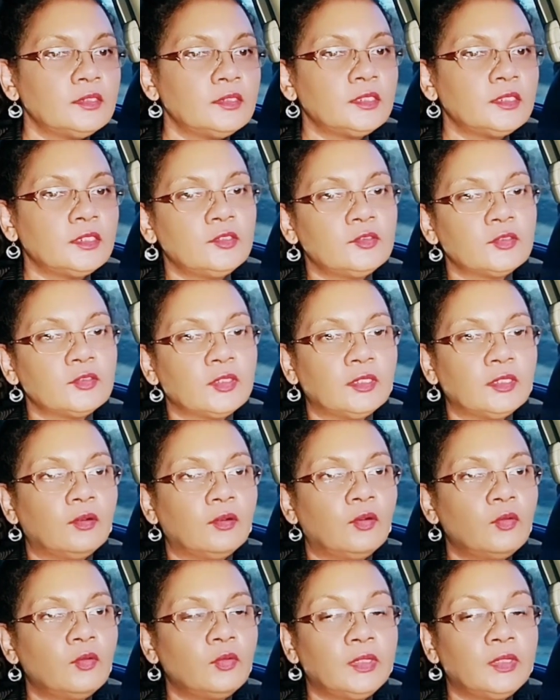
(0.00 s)
children
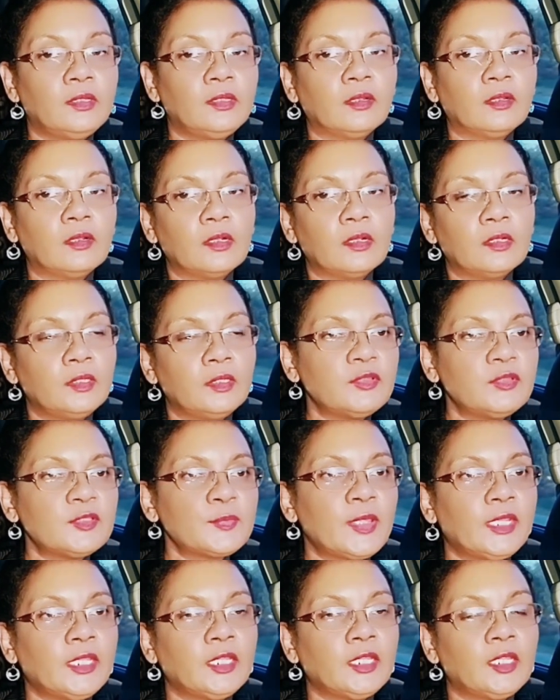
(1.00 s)
out there are him
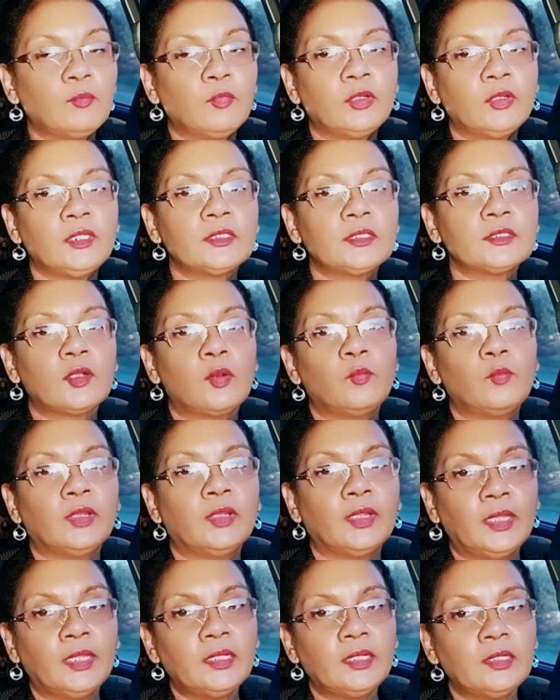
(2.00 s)
spending his money
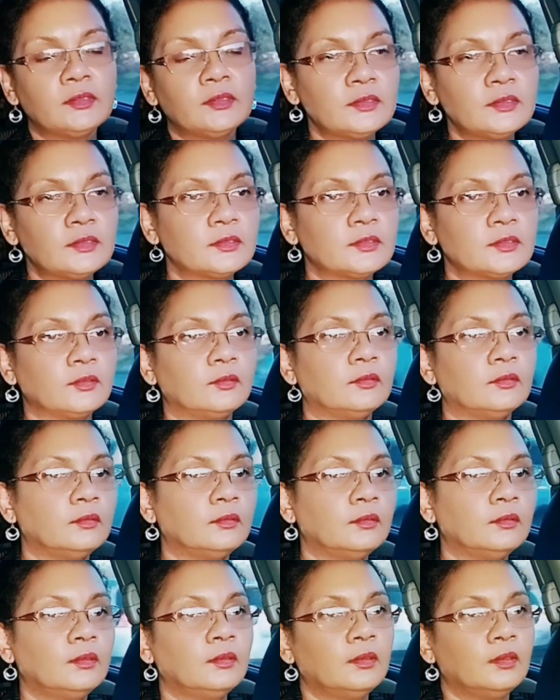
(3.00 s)
somewhere else. So
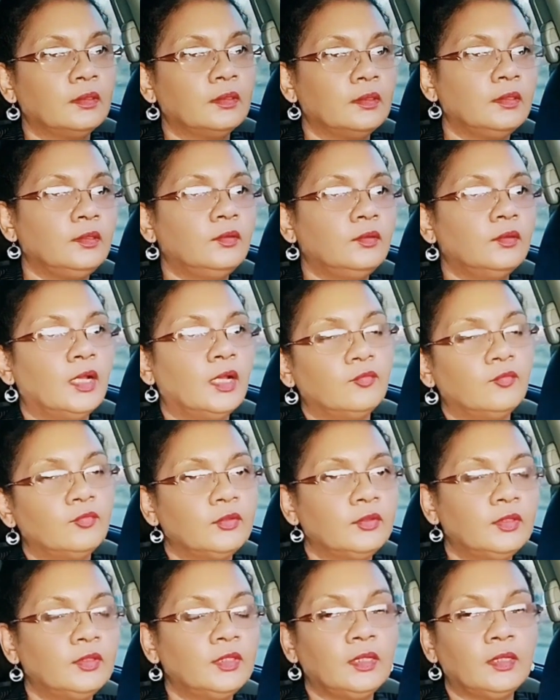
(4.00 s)
you have
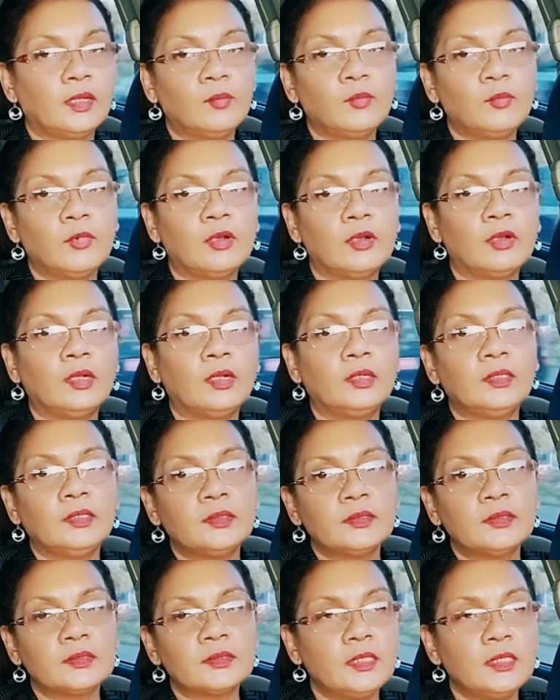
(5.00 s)
to think about all
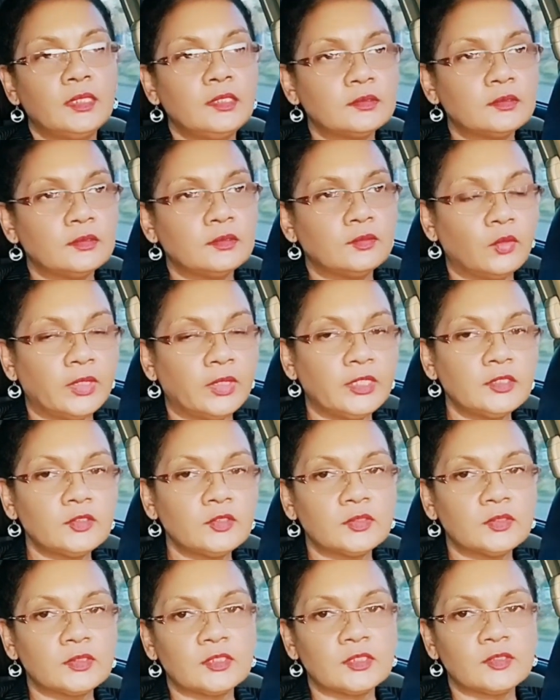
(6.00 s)
these things. No
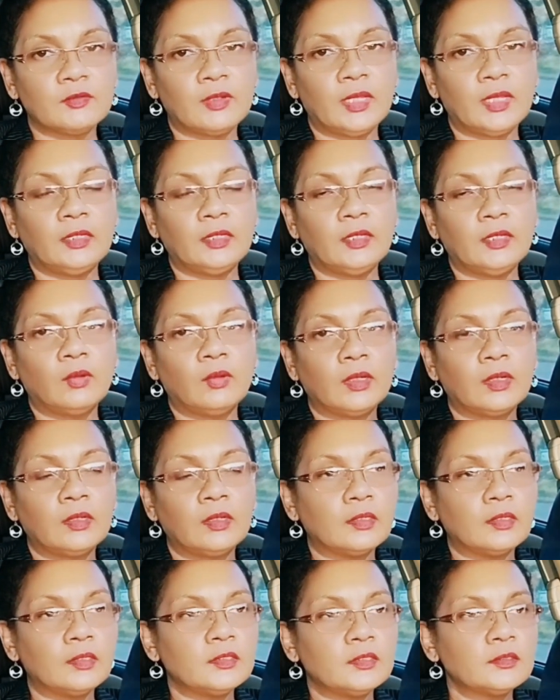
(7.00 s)
excuses for anyone,
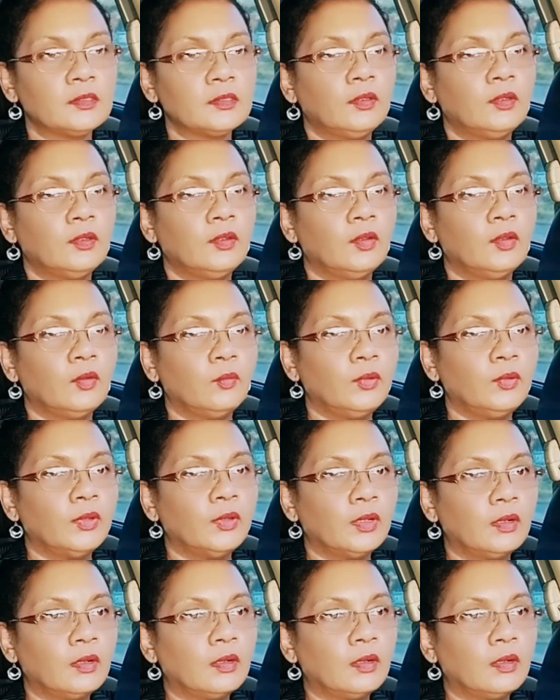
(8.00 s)
because we are